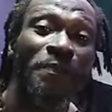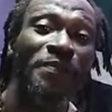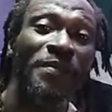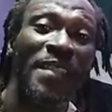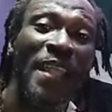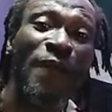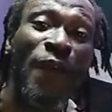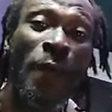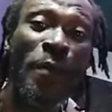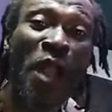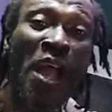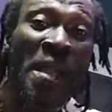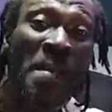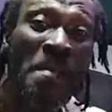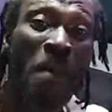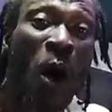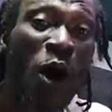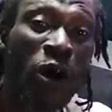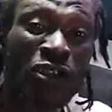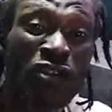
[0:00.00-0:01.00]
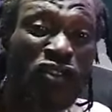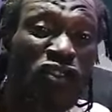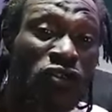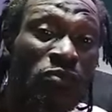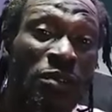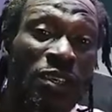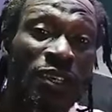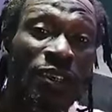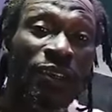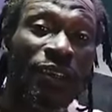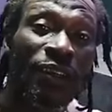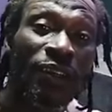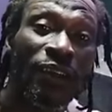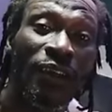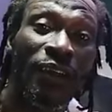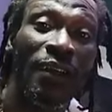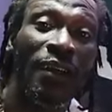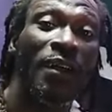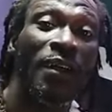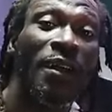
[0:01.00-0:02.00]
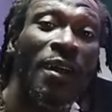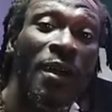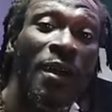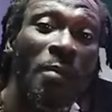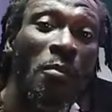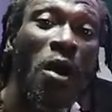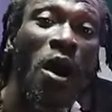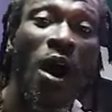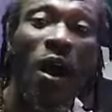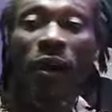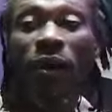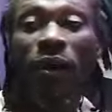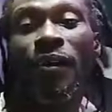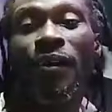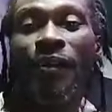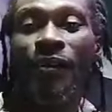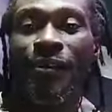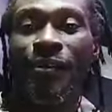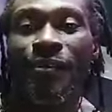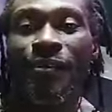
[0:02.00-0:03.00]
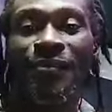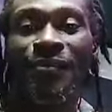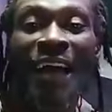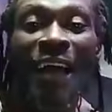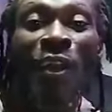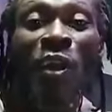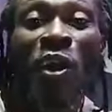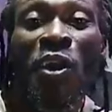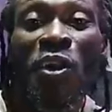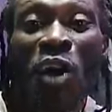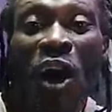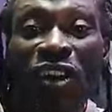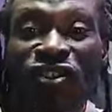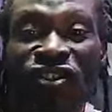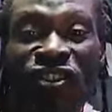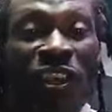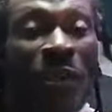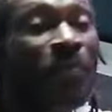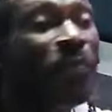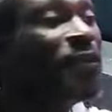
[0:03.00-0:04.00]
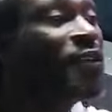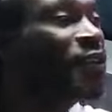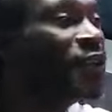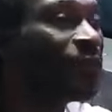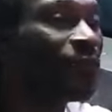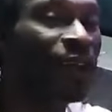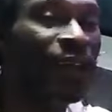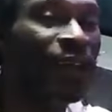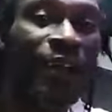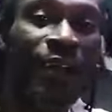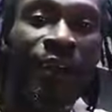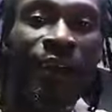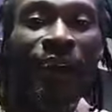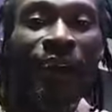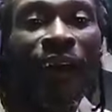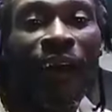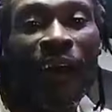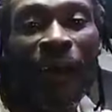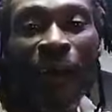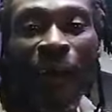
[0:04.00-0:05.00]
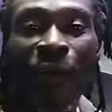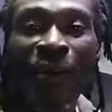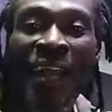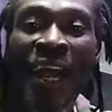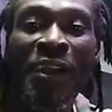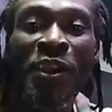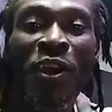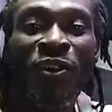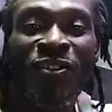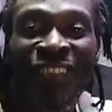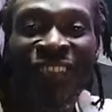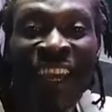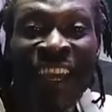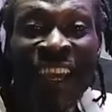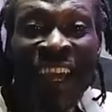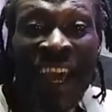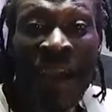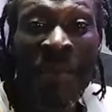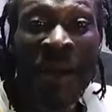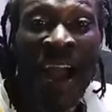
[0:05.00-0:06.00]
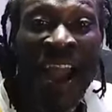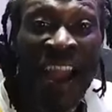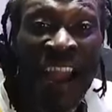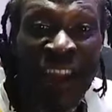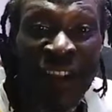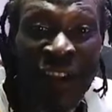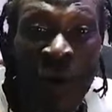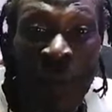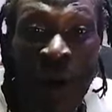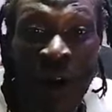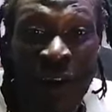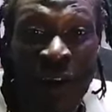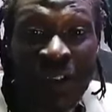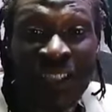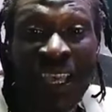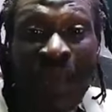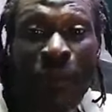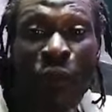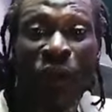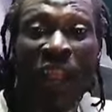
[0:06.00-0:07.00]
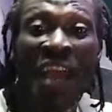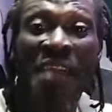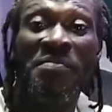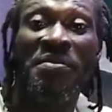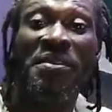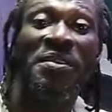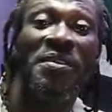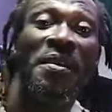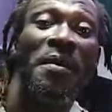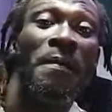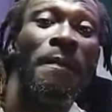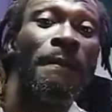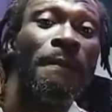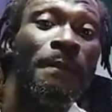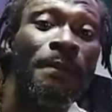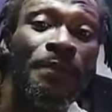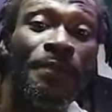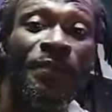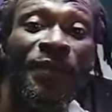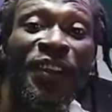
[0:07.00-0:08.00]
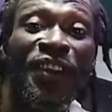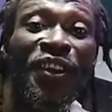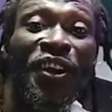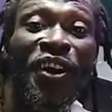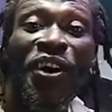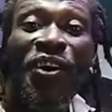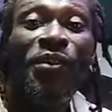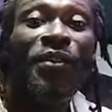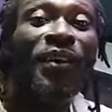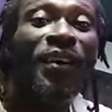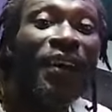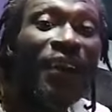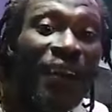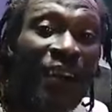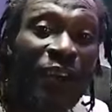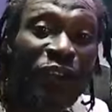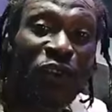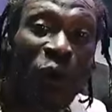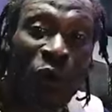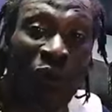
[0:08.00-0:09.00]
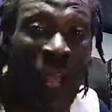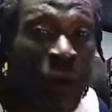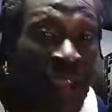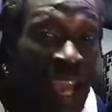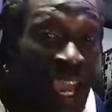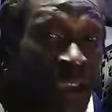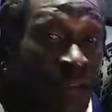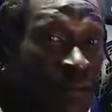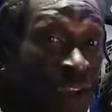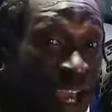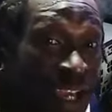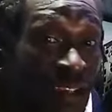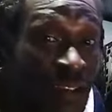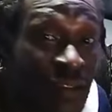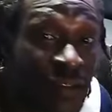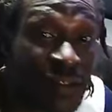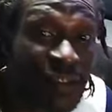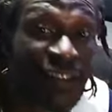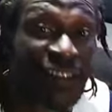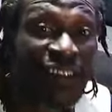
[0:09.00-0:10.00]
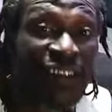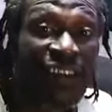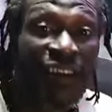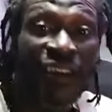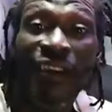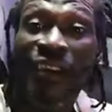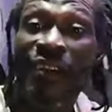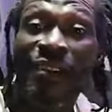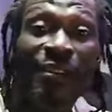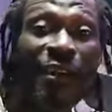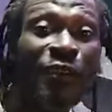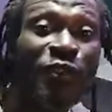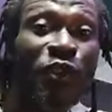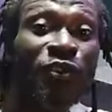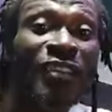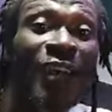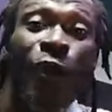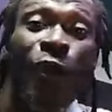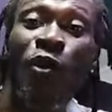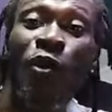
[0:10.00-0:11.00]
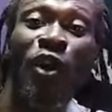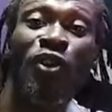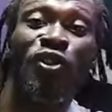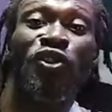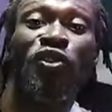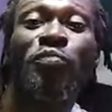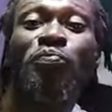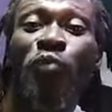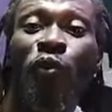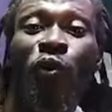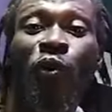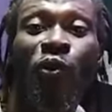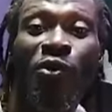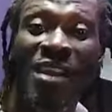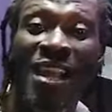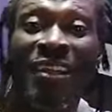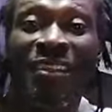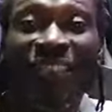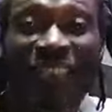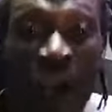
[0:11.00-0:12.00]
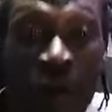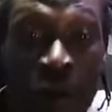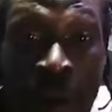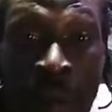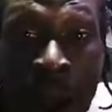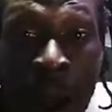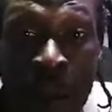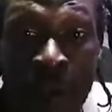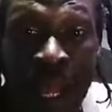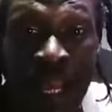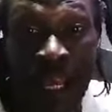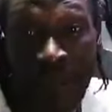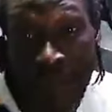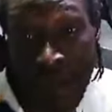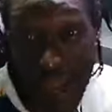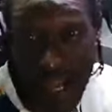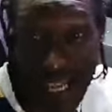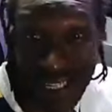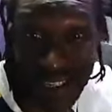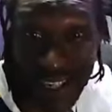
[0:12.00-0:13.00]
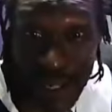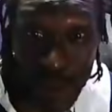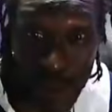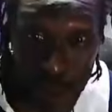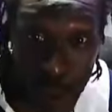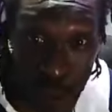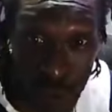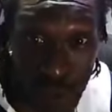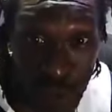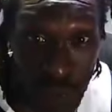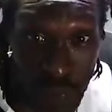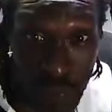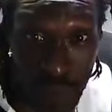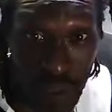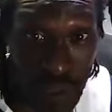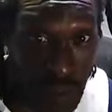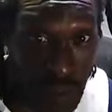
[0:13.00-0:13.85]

Therefore we don't inbox me. But so I don't gossip. When I not saying MIA, nobody knows what I be. You know? So what I want to invite? Not to salon gossip. When I tell me about what I did, salon gossip.